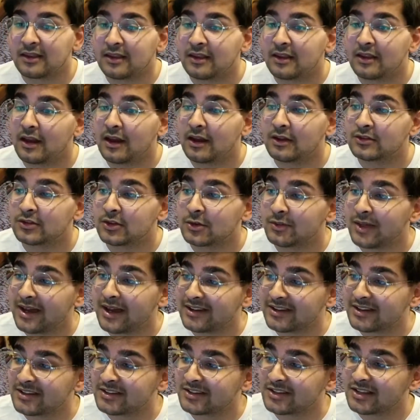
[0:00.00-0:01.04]
So that
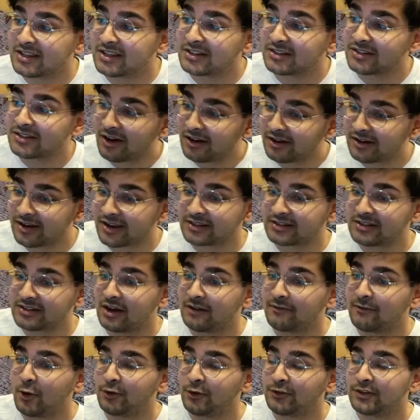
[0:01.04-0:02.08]
is the starter deck
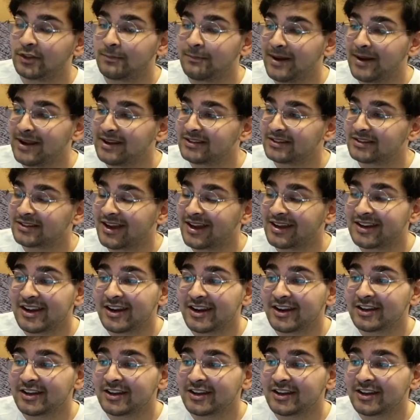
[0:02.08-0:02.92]
stuff. Onto the main set,